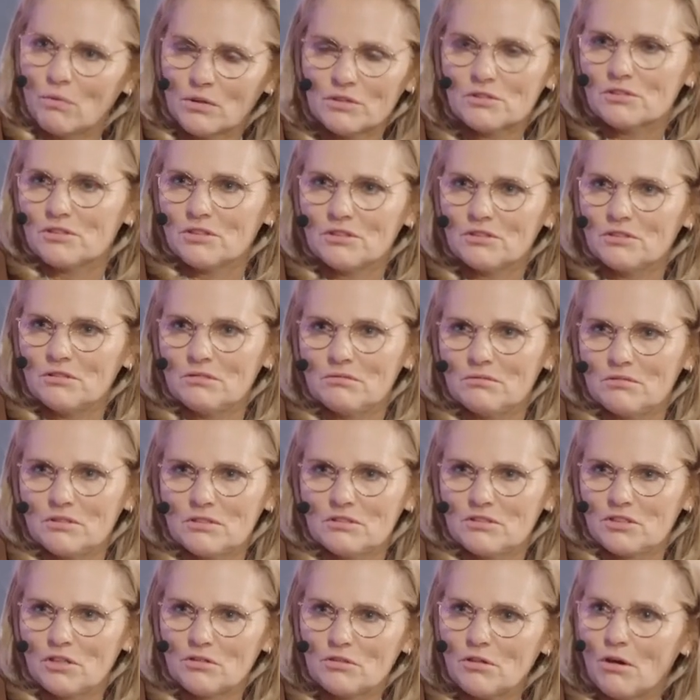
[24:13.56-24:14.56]
want to do.
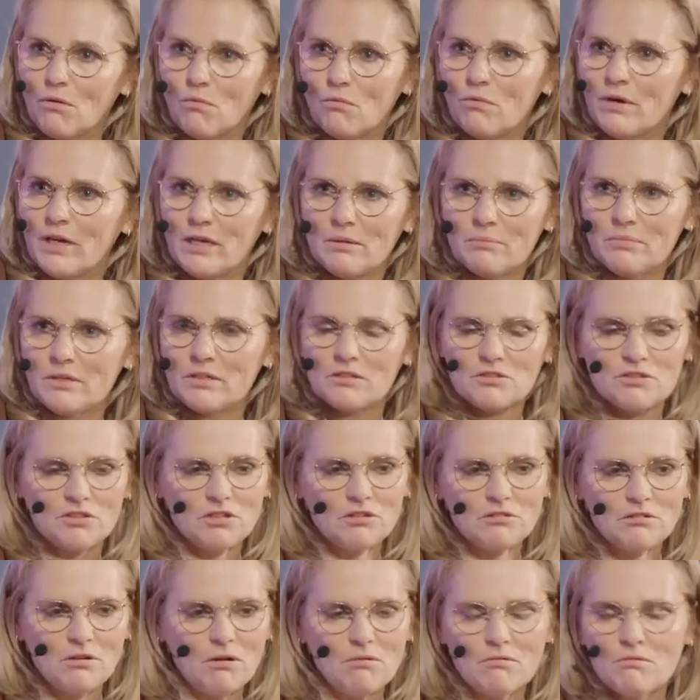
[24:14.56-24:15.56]
So don't wait, because
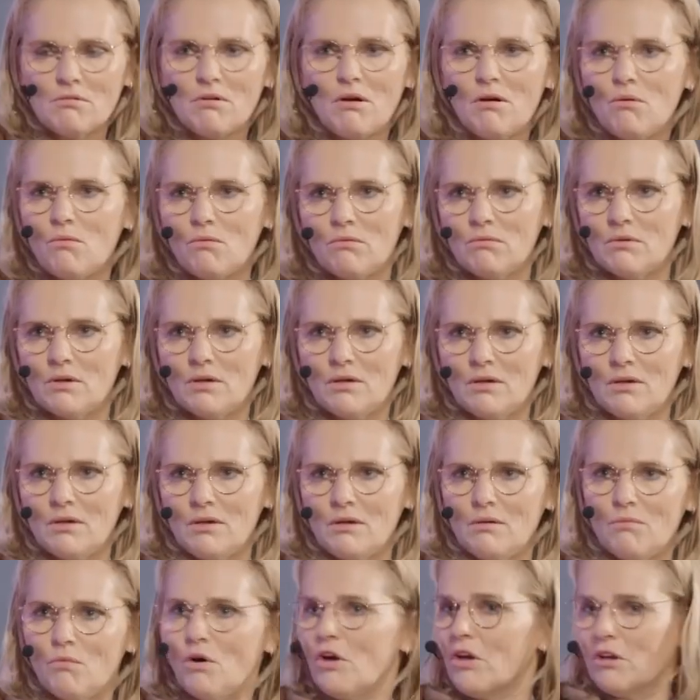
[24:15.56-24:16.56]
you don't know
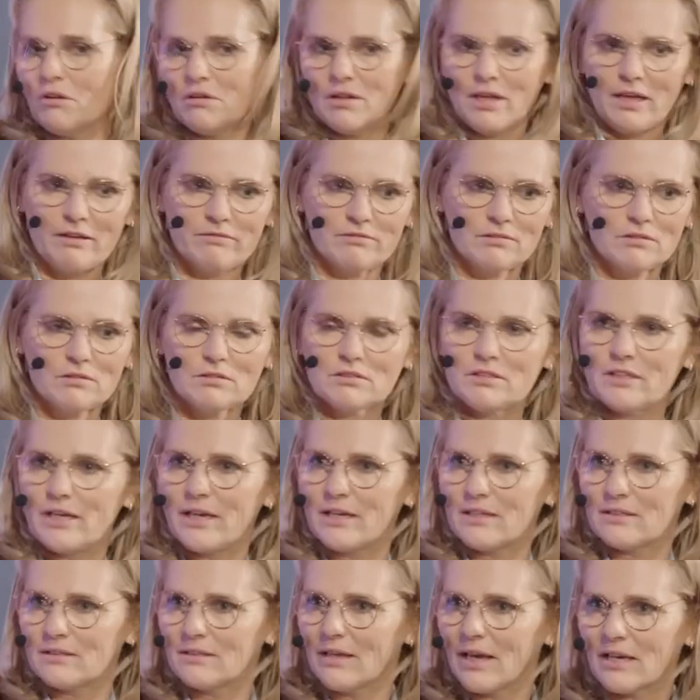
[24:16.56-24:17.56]
what your life looks
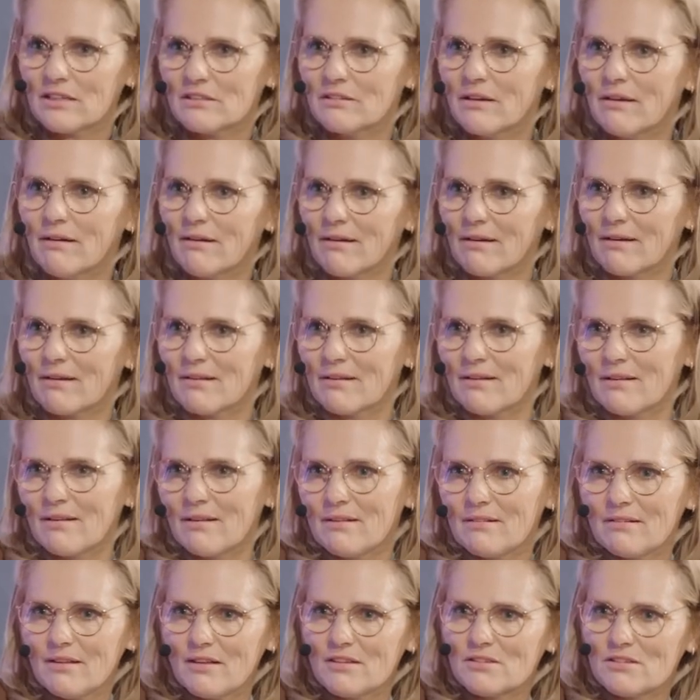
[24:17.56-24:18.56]
like next year.
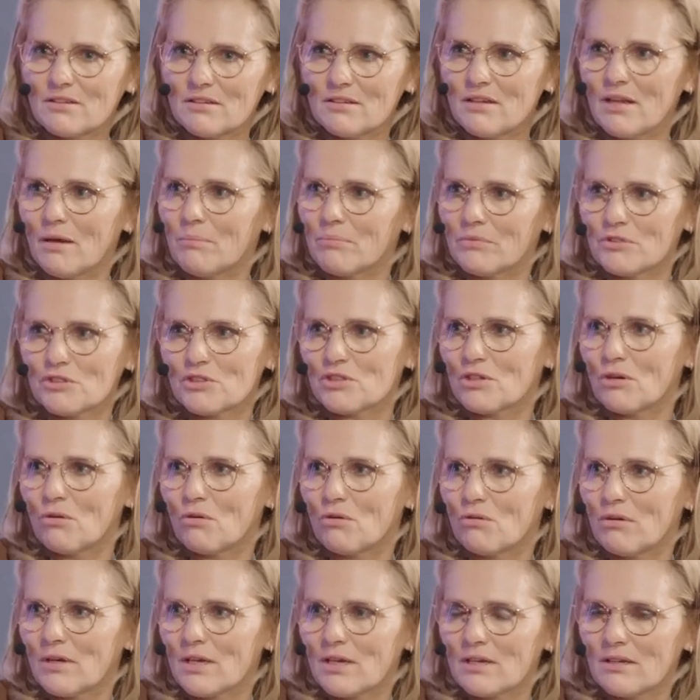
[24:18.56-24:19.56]
Things can happen so
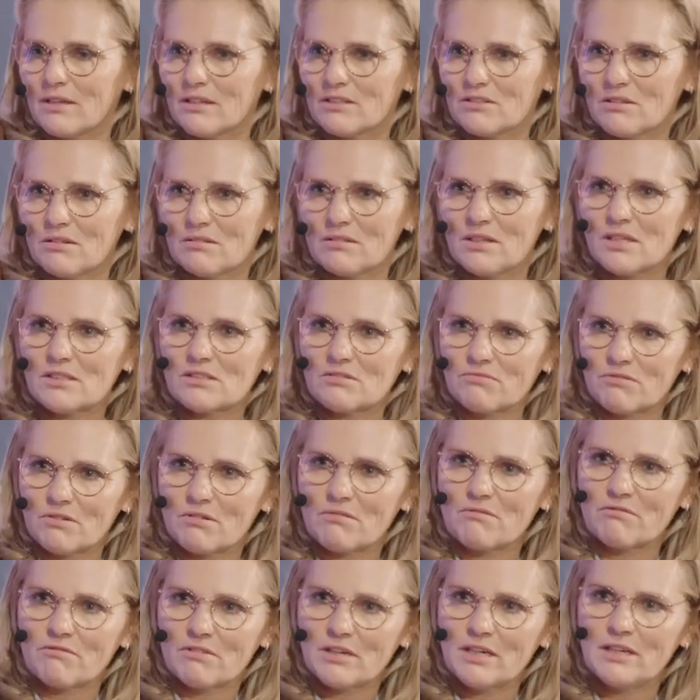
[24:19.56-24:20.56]
quickly. So that's what
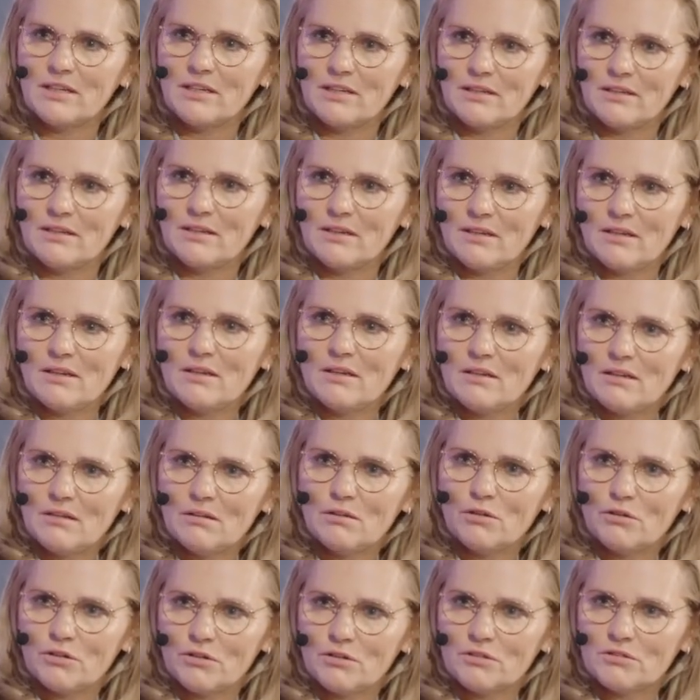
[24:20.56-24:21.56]
I really
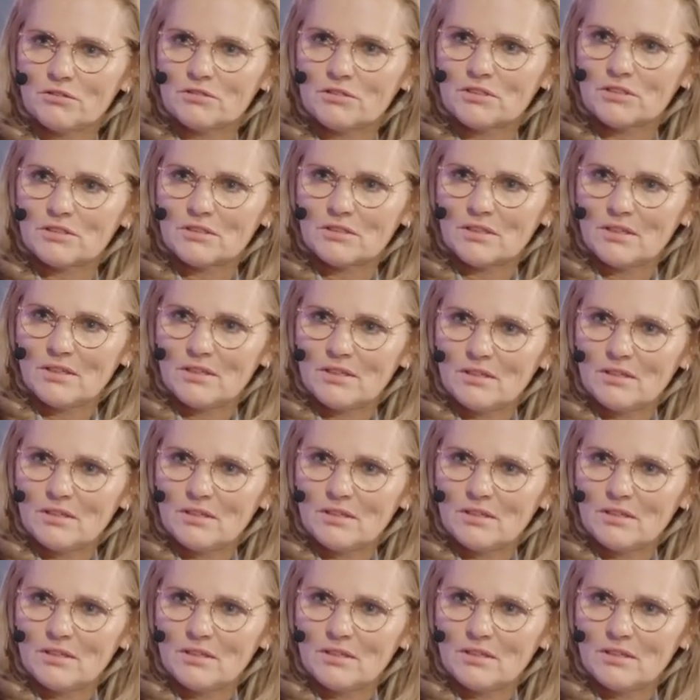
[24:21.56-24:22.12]
learned.